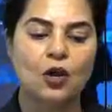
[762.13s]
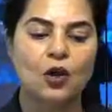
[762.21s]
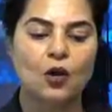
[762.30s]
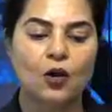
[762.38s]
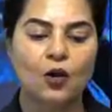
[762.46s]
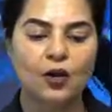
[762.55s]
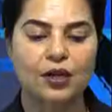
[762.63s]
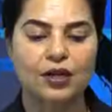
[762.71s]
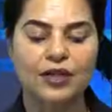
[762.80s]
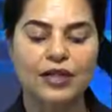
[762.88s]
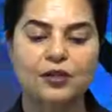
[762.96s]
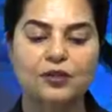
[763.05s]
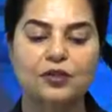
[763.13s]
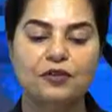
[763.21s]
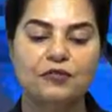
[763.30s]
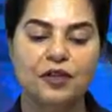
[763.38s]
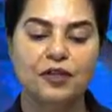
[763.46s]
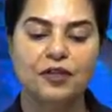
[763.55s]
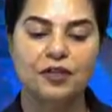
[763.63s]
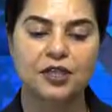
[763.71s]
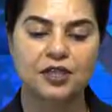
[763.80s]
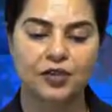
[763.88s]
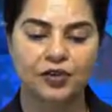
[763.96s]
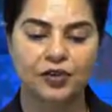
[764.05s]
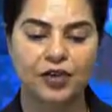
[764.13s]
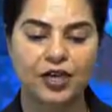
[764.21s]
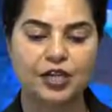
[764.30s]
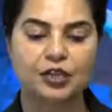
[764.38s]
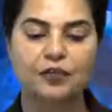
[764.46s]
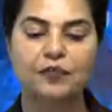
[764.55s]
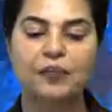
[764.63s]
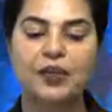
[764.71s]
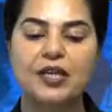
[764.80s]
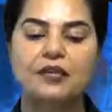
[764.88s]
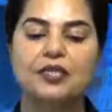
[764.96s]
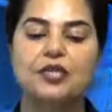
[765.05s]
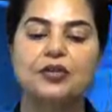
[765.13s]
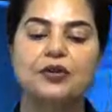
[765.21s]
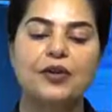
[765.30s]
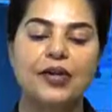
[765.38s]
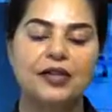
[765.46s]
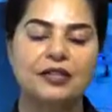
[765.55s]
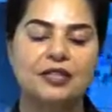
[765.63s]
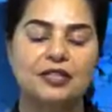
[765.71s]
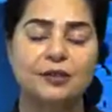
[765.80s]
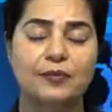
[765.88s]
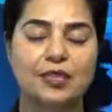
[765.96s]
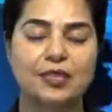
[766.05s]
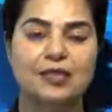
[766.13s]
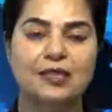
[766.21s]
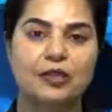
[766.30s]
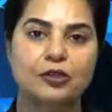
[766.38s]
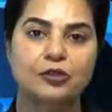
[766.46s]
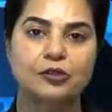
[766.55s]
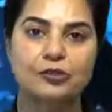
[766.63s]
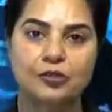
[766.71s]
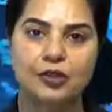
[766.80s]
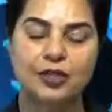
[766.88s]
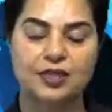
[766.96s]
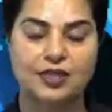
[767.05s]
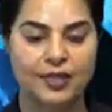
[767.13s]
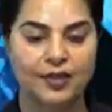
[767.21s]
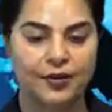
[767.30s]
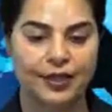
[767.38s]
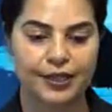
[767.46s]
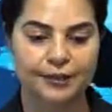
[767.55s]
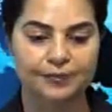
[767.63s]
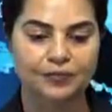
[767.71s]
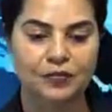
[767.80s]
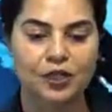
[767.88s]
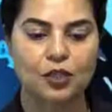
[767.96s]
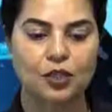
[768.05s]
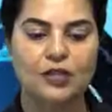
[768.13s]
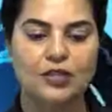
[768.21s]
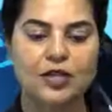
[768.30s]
or lead to the further deterioration of peace, security, and stability in northeast Syria, U.S.